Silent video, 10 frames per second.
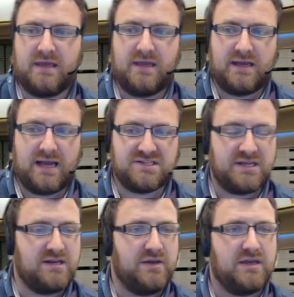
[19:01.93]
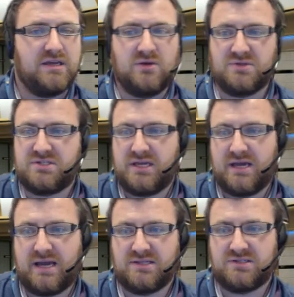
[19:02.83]
As I click it, you'll see
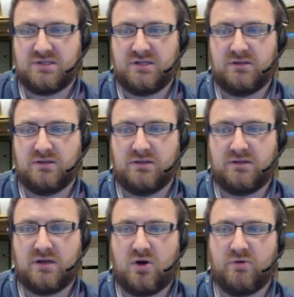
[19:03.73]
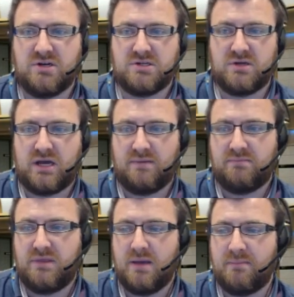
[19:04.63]
it adds a little orange
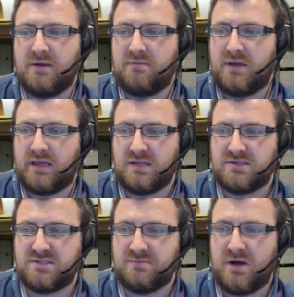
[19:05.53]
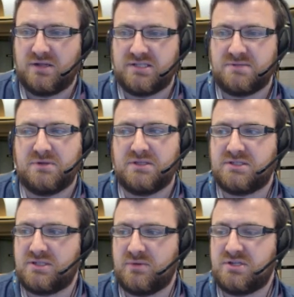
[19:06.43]
number against the participants.
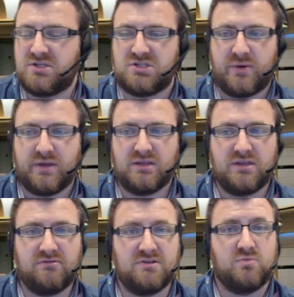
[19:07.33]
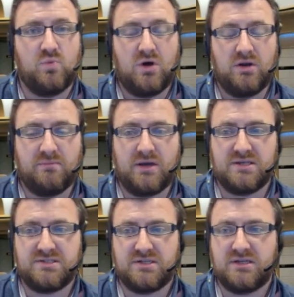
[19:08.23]
So this is showing that there is one
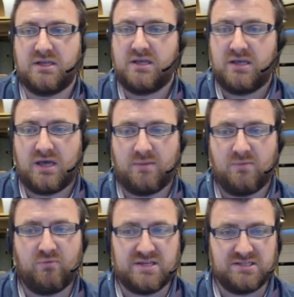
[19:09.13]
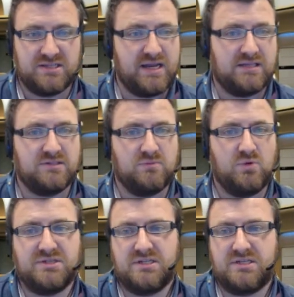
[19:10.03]
person raising their hand and
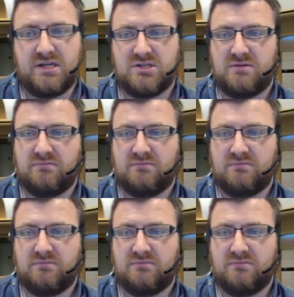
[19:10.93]
wanting attention.